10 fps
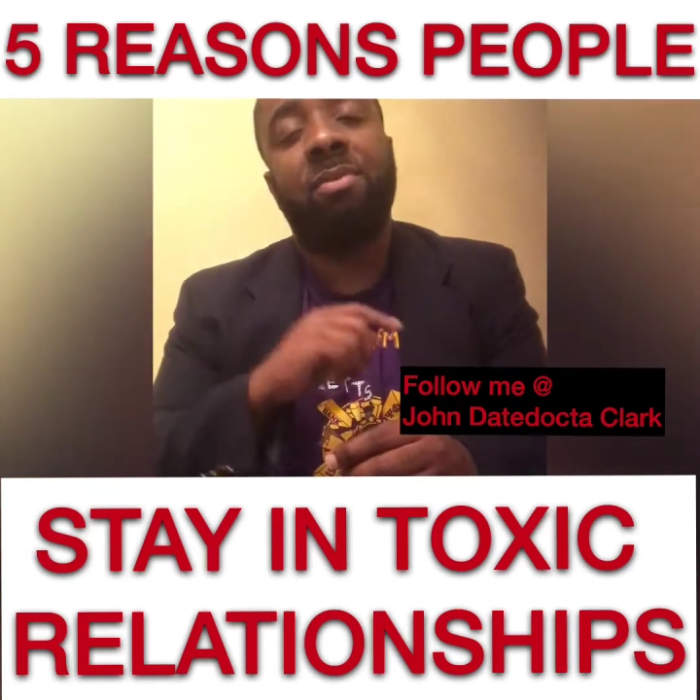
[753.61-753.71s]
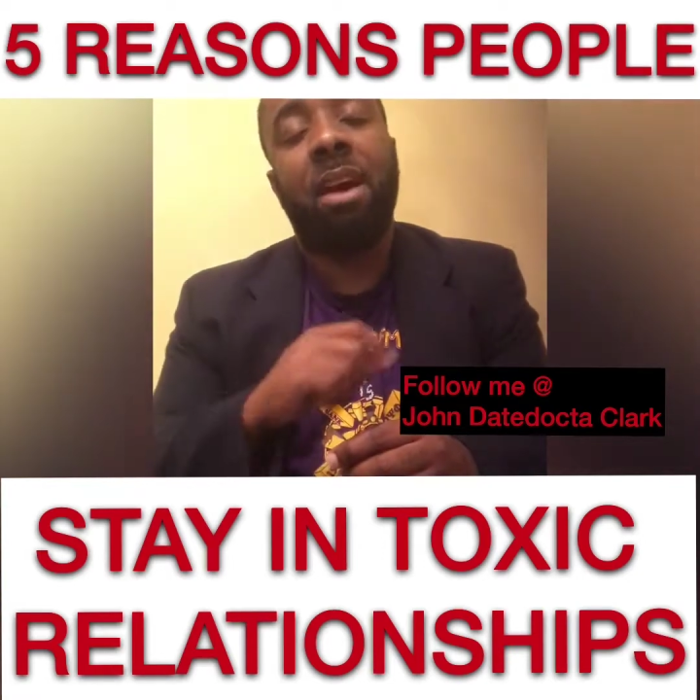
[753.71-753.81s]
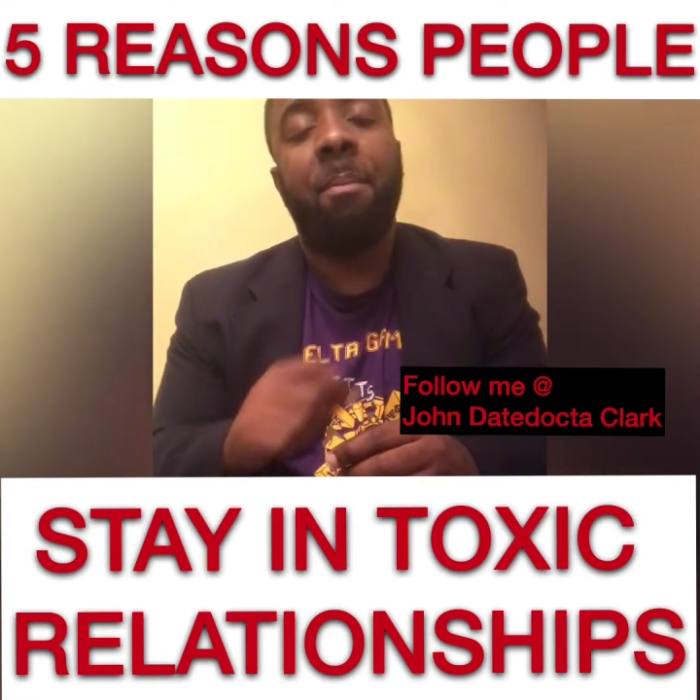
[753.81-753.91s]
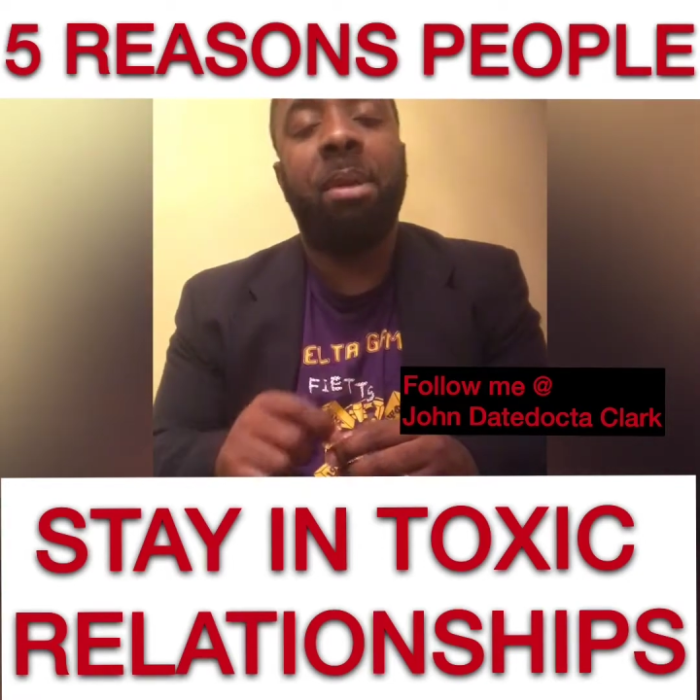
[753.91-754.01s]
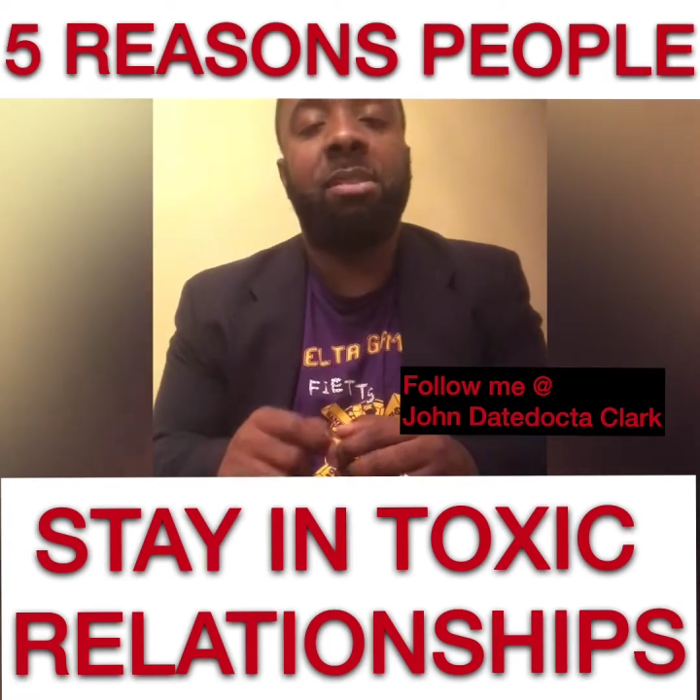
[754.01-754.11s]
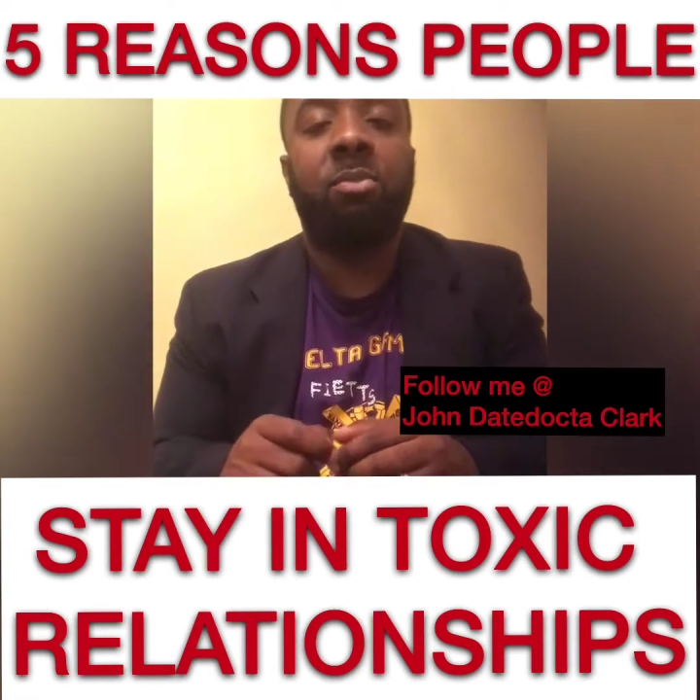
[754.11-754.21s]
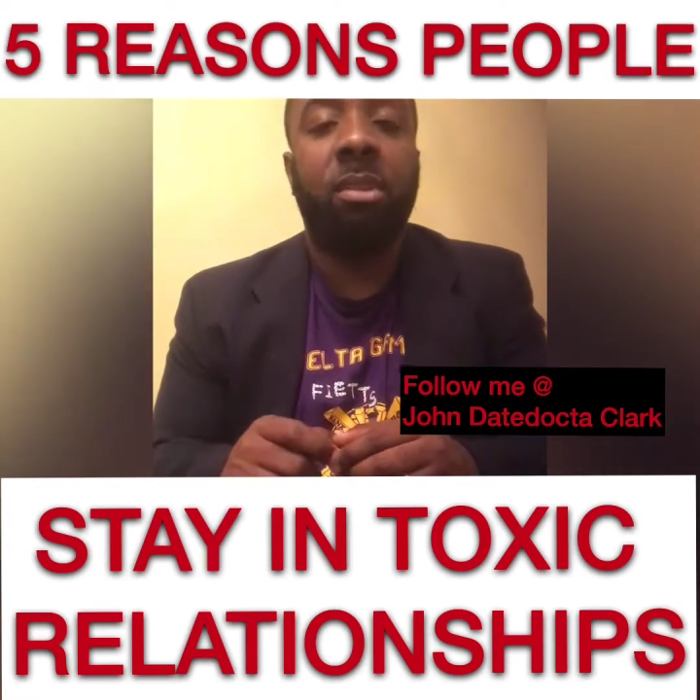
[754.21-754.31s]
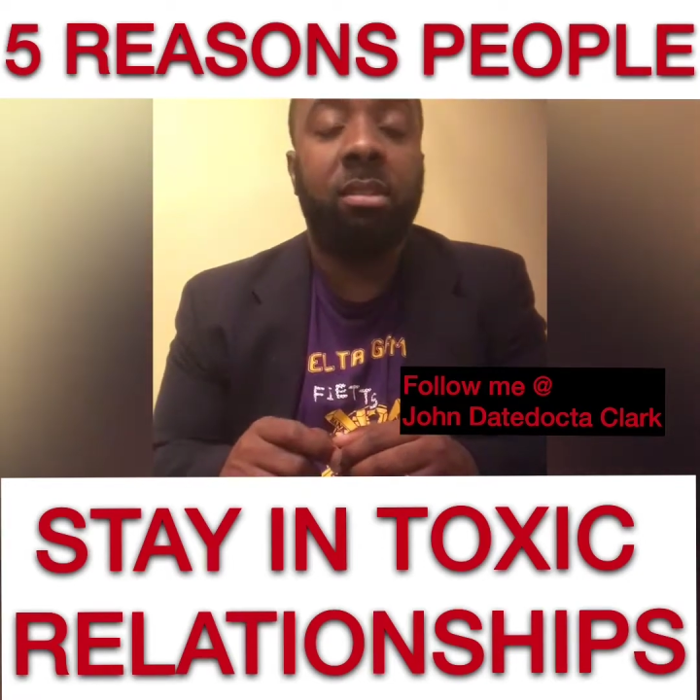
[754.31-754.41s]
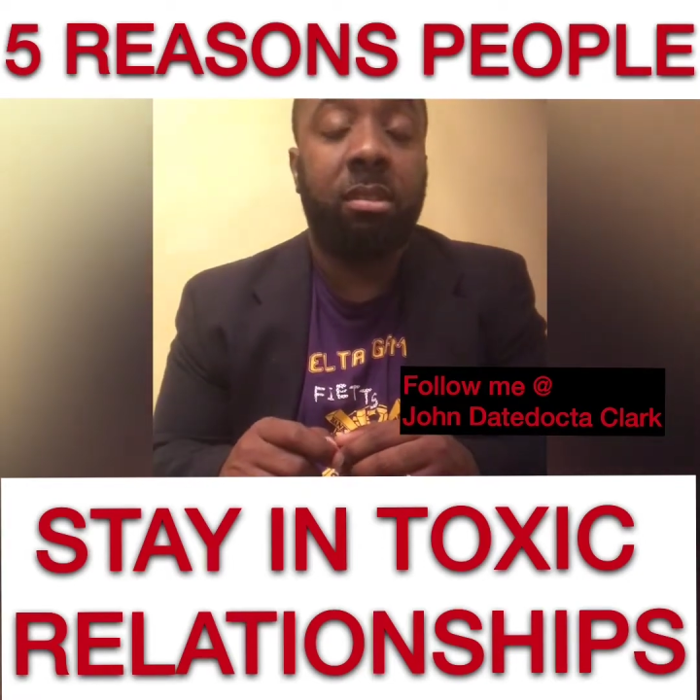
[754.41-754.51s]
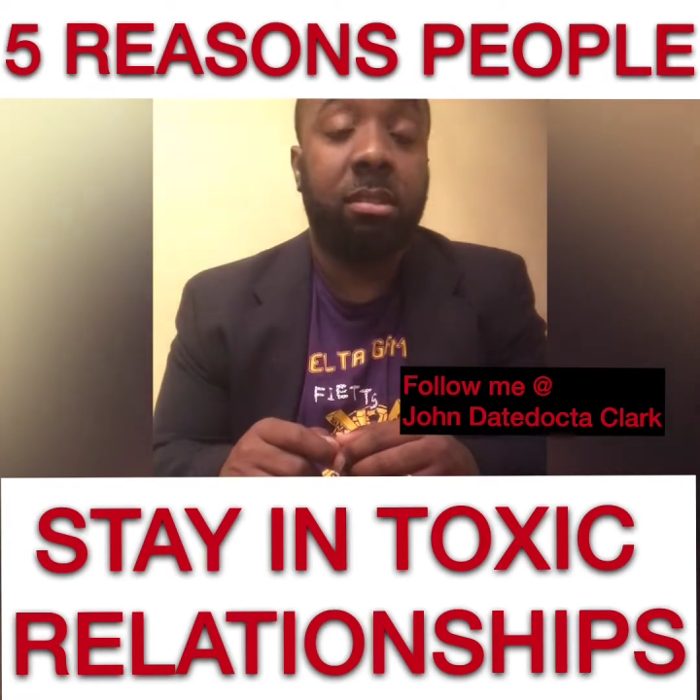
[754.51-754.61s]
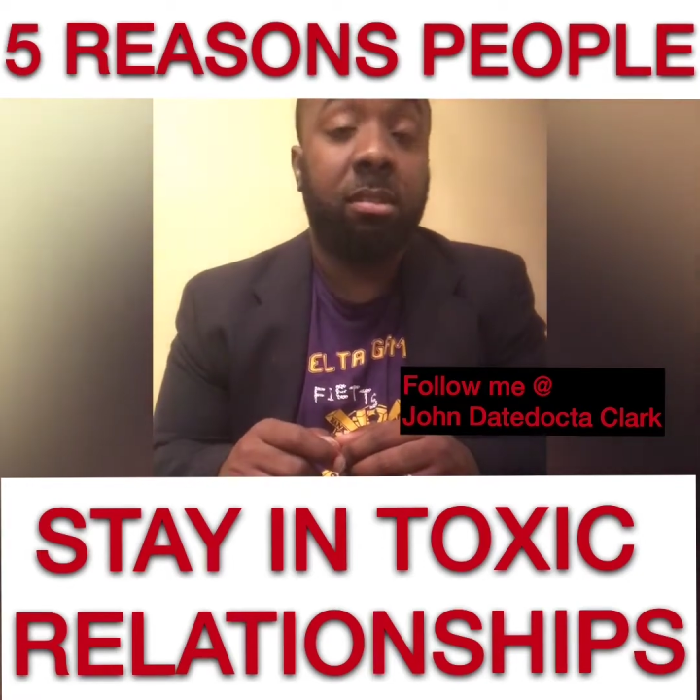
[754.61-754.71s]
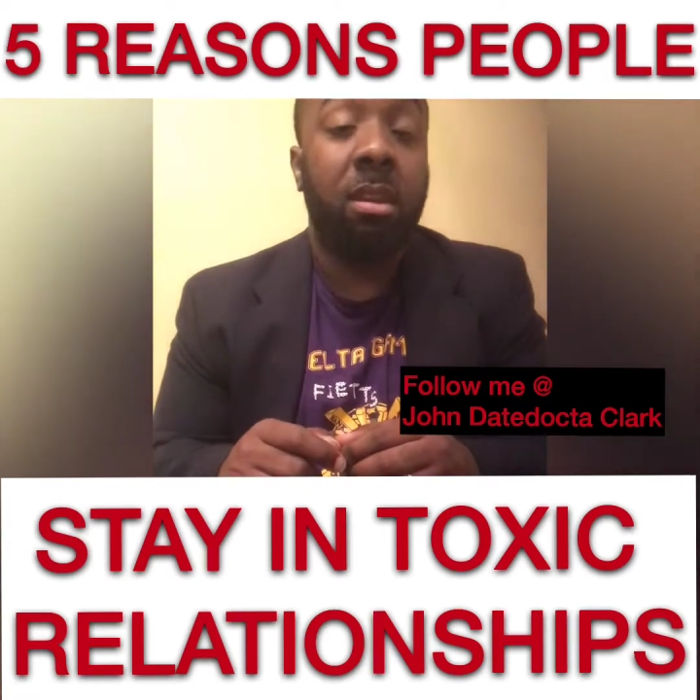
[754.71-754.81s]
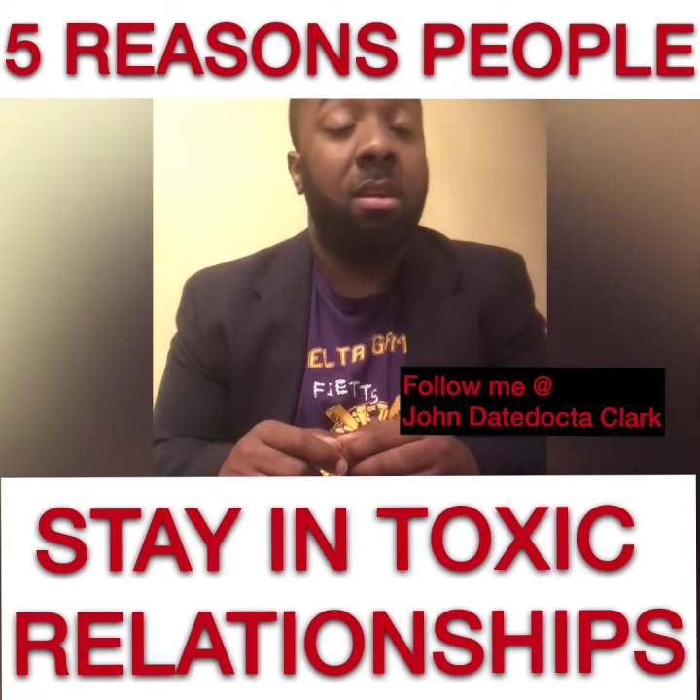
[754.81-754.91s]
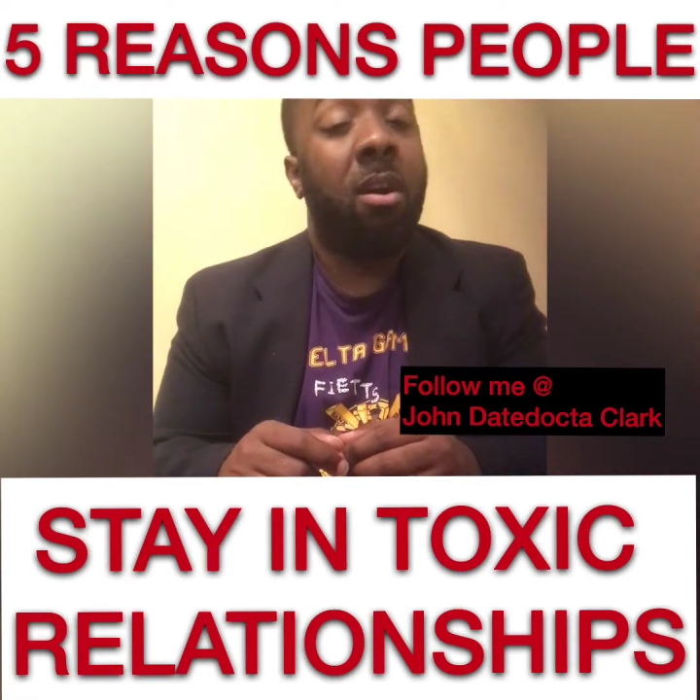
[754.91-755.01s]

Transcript: 5 basic reasons?